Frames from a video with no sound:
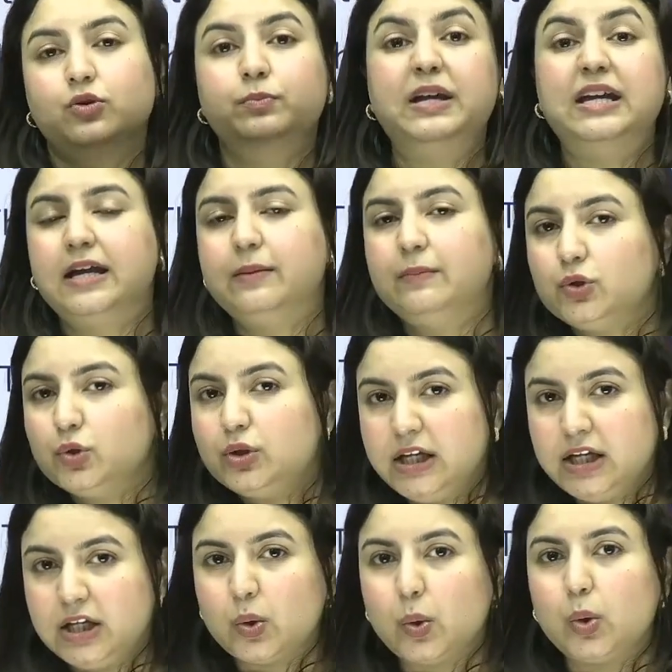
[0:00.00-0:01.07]
being able to
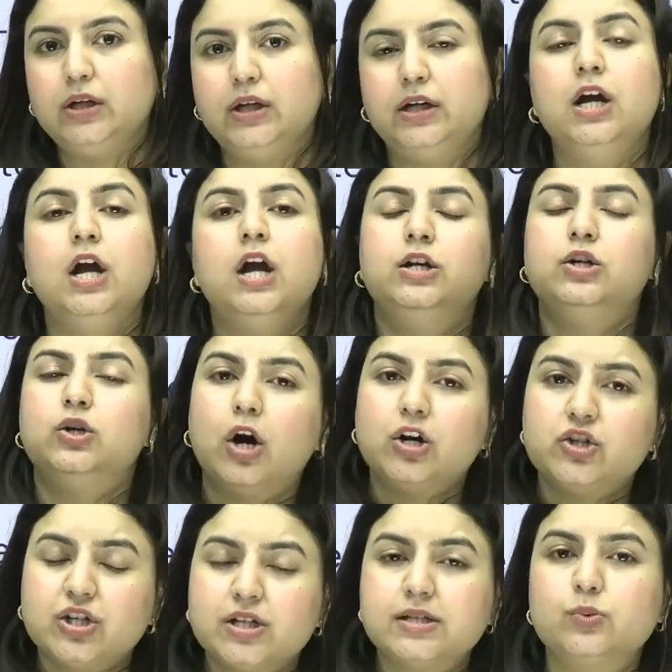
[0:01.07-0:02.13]
decode it, not
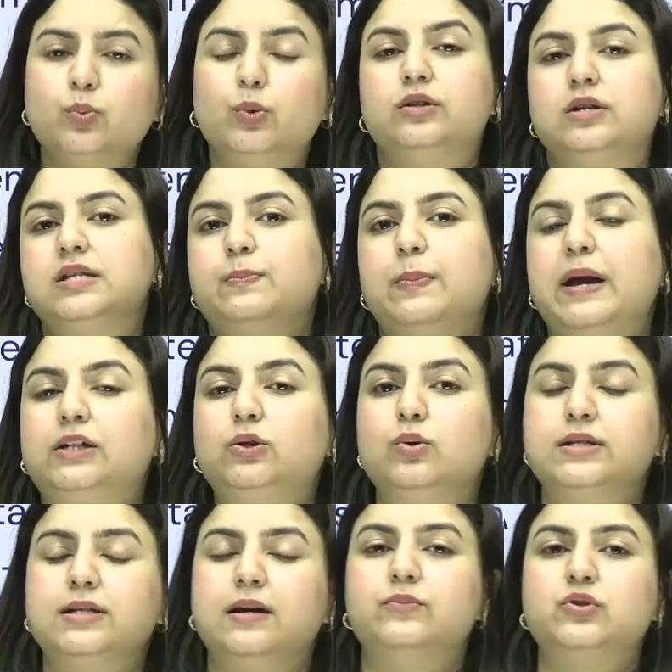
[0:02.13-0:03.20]
just with respect to
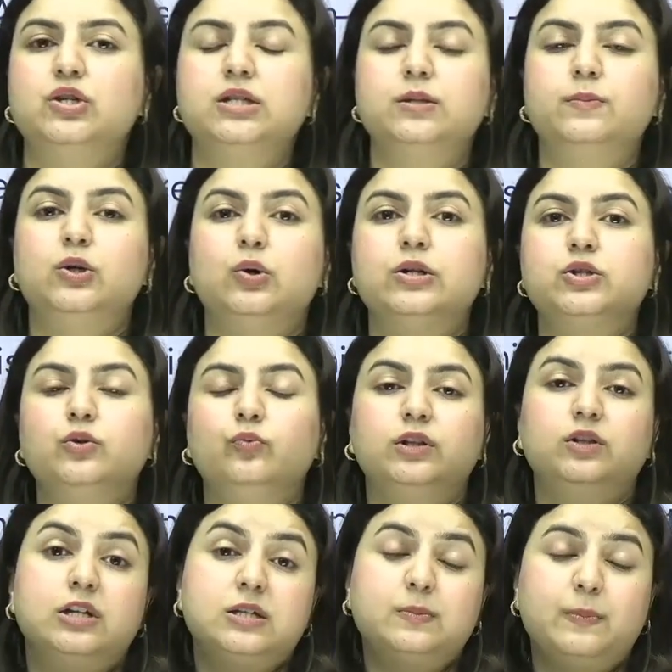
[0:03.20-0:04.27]
assumptions, but also with
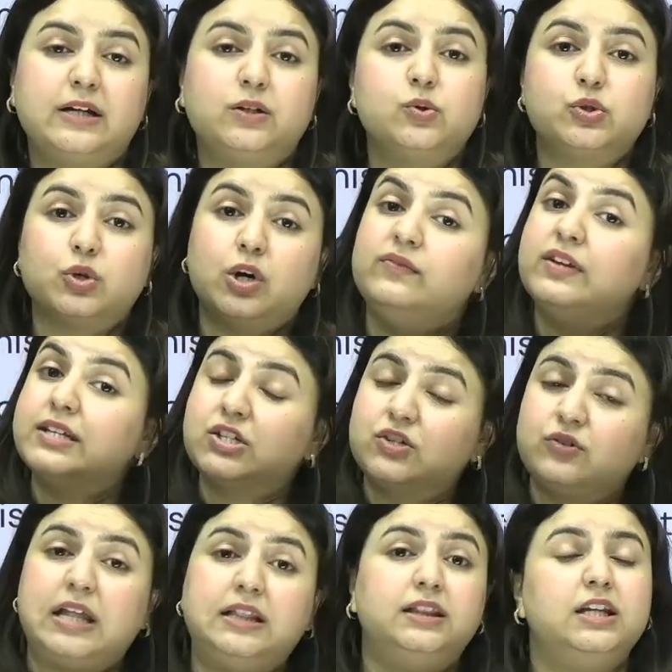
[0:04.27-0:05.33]
respect to solving
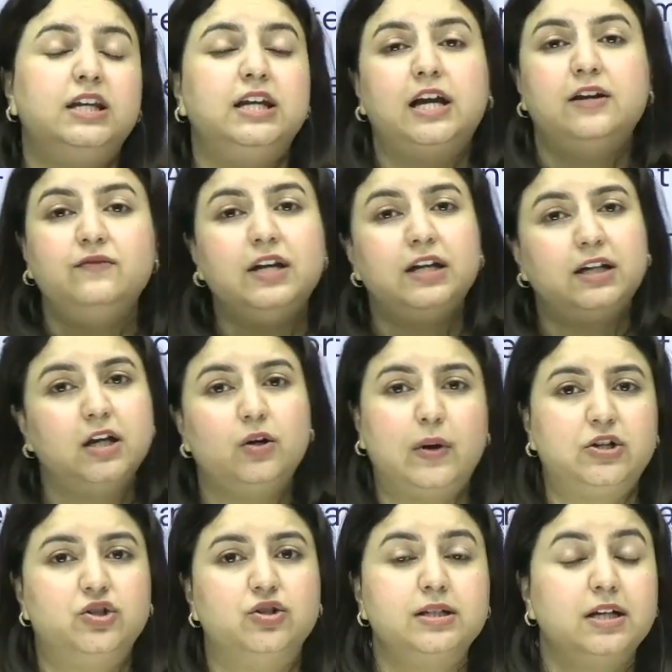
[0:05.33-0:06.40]
strengthening and weakening
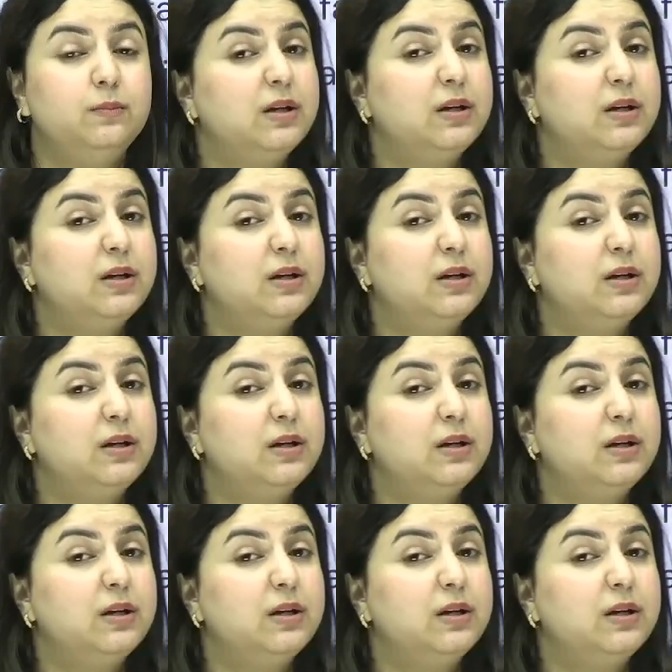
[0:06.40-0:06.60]
questions, it